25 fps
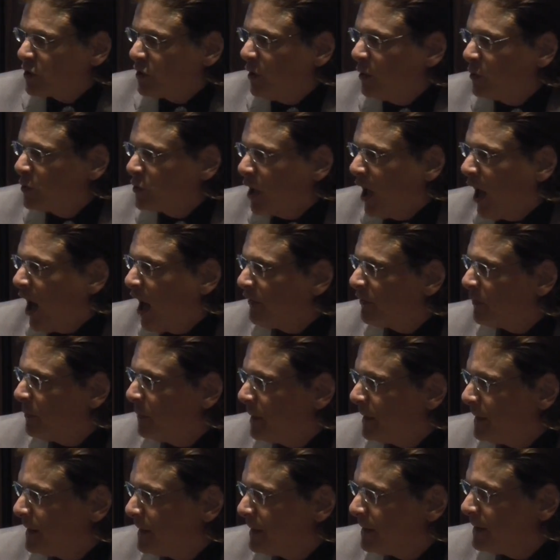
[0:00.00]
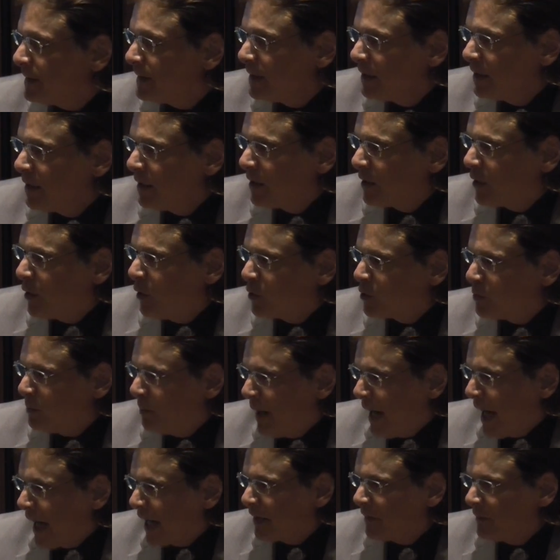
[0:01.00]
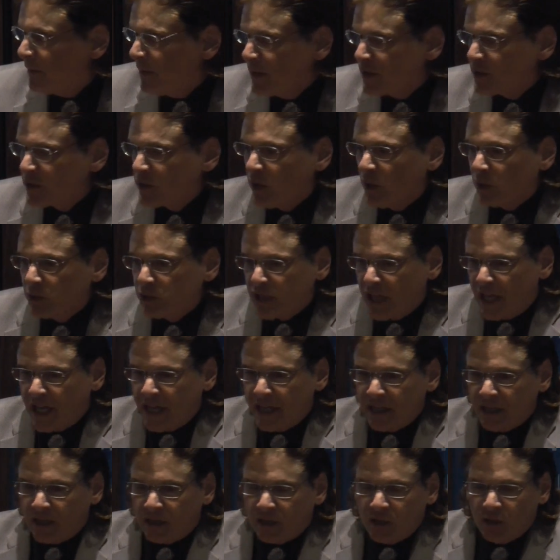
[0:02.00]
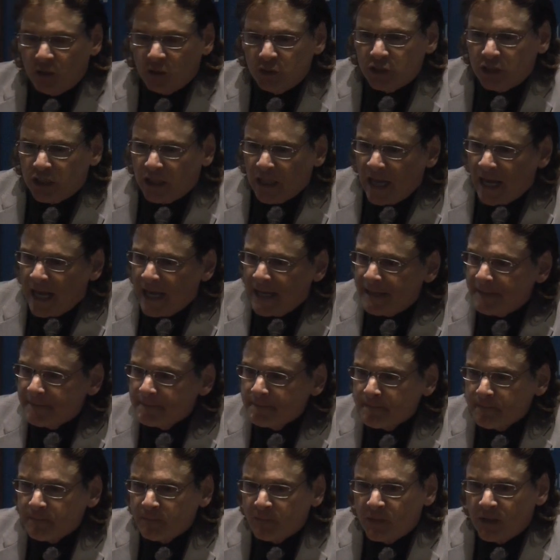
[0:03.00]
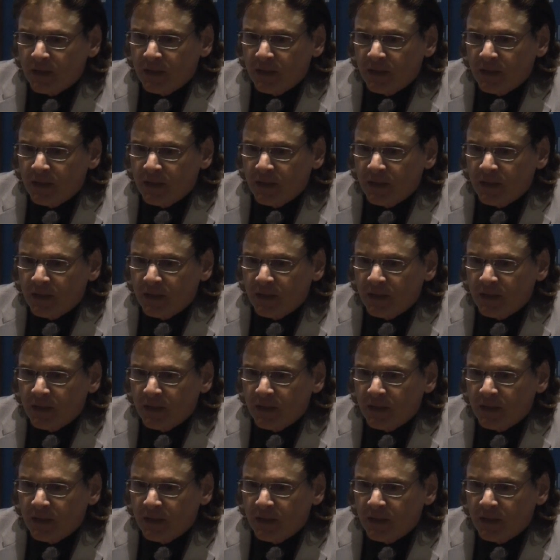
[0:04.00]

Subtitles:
Coach Hoffman and Coach Bakovitz, Coach Hager, Coach Klein,